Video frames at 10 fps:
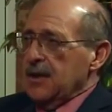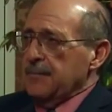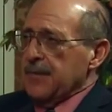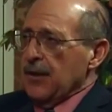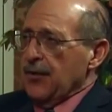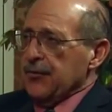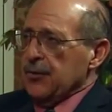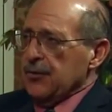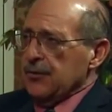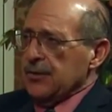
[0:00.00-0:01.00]
They
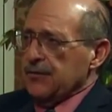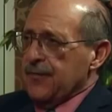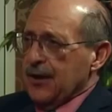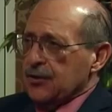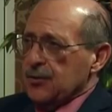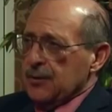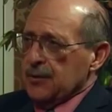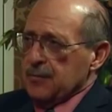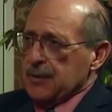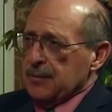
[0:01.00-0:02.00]
also infect 2 million
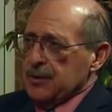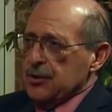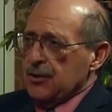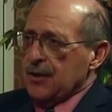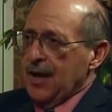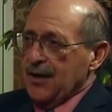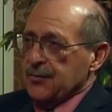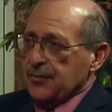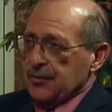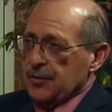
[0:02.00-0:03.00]
people each year in hospitals
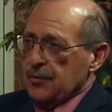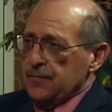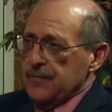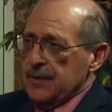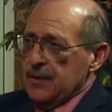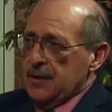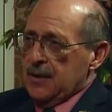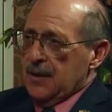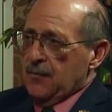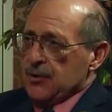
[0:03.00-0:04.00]
alone,
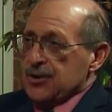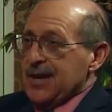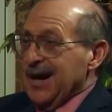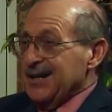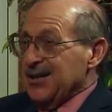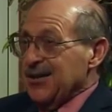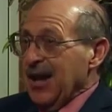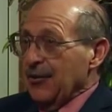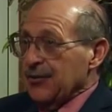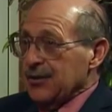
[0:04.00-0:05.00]
of which
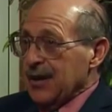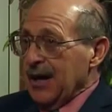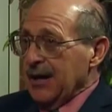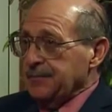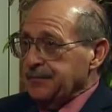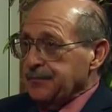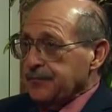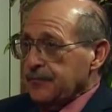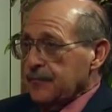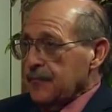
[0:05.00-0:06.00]
90,000 die.
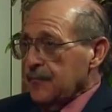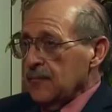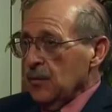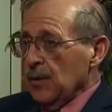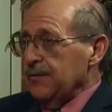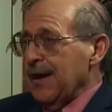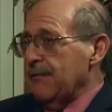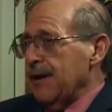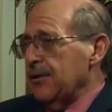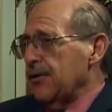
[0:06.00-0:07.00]
What if
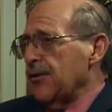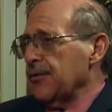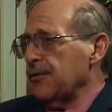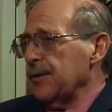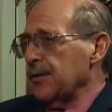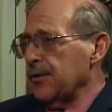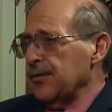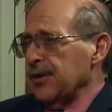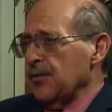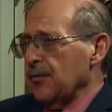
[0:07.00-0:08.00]
Iran or North Korea were to send
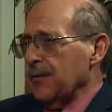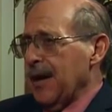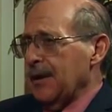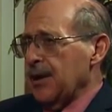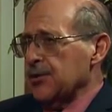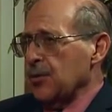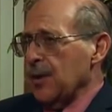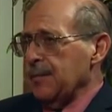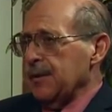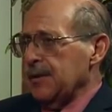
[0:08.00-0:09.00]
over a biological
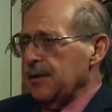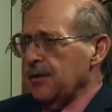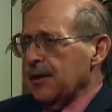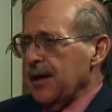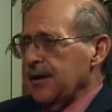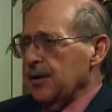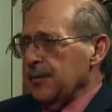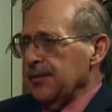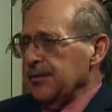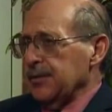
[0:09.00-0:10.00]
weapon, an intercontinental
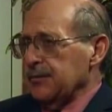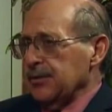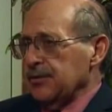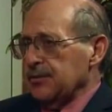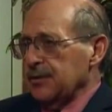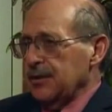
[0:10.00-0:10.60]
ballistic missile,